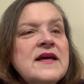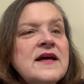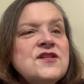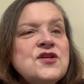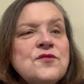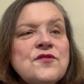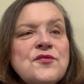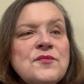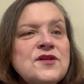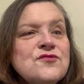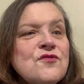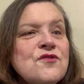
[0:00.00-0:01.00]
2 or 3
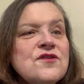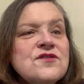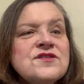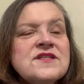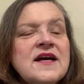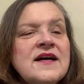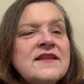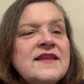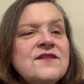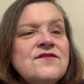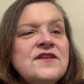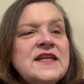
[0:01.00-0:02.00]
drawers
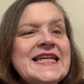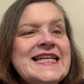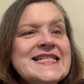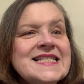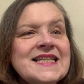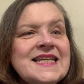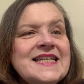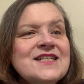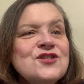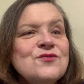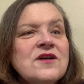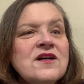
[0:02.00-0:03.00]
that fit easily
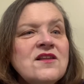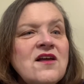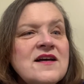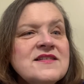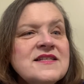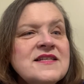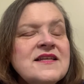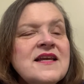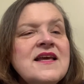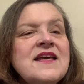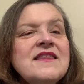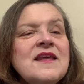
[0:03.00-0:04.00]
into a closet.
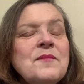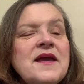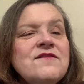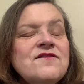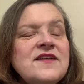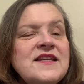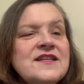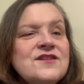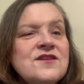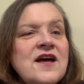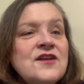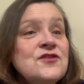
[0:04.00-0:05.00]
They may fit in
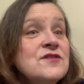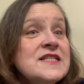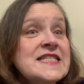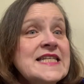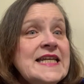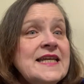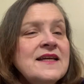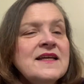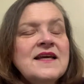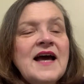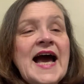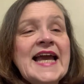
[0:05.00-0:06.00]
under a sink.
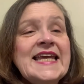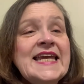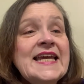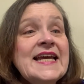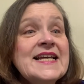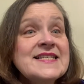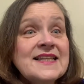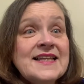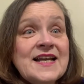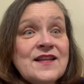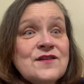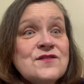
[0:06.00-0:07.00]
IKEA has a
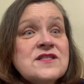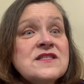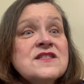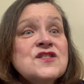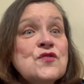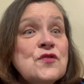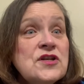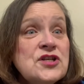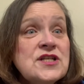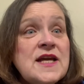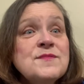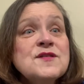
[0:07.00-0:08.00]
lot of those storage
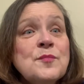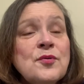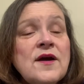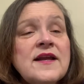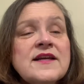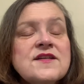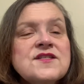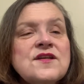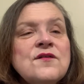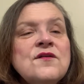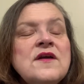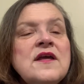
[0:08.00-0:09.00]
types of products.
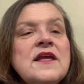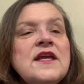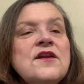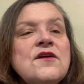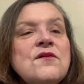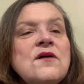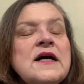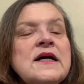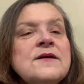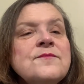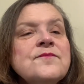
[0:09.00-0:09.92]
So, you know,